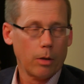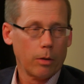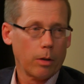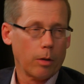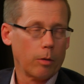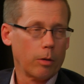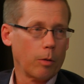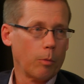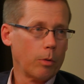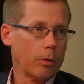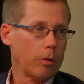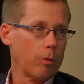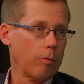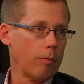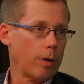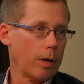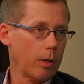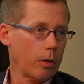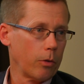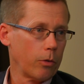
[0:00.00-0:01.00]
they, they want the
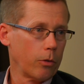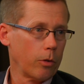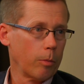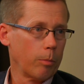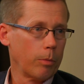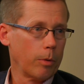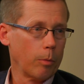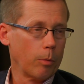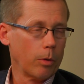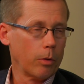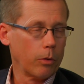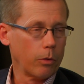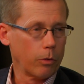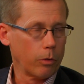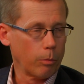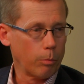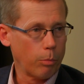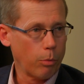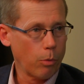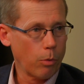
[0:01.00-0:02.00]
fellowship, they want the
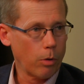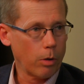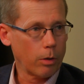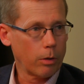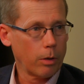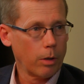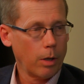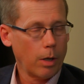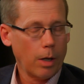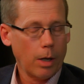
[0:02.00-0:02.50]
support,